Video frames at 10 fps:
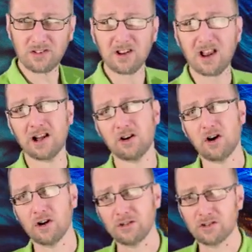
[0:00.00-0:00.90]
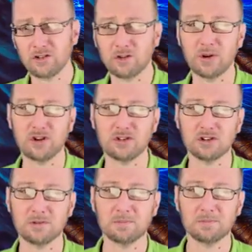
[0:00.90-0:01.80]
slide asks the
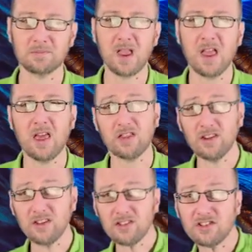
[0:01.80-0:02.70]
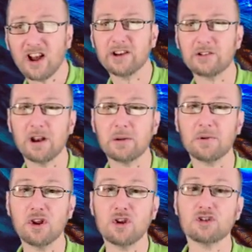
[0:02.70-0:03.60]
question. This diagram
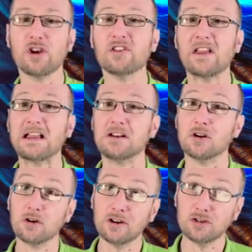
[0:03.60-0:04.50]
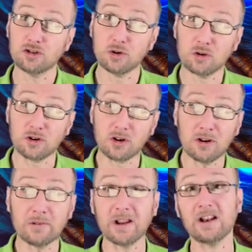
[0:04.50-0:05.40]
shows a
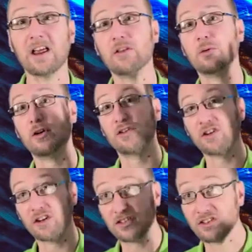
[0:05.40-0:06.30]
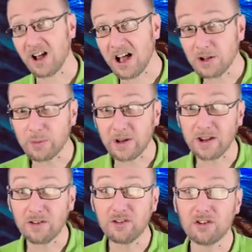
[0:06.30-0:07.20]
longitudinal, in other words, sideways